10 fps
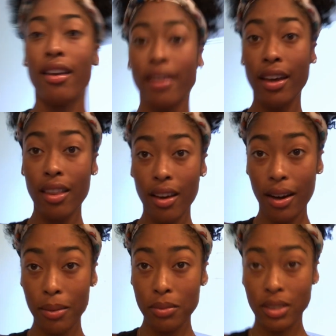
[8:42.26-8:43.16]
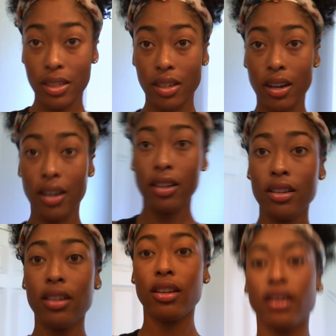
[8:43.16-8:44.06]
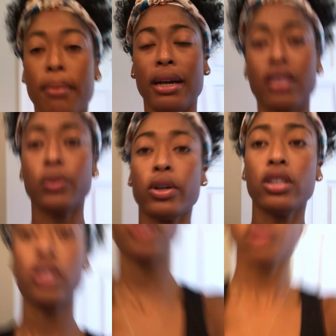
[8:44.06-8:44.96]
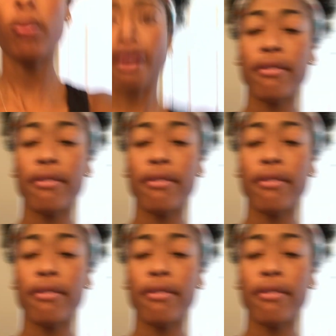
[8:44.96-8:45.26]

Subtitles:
now that I'm done, I might as well show you my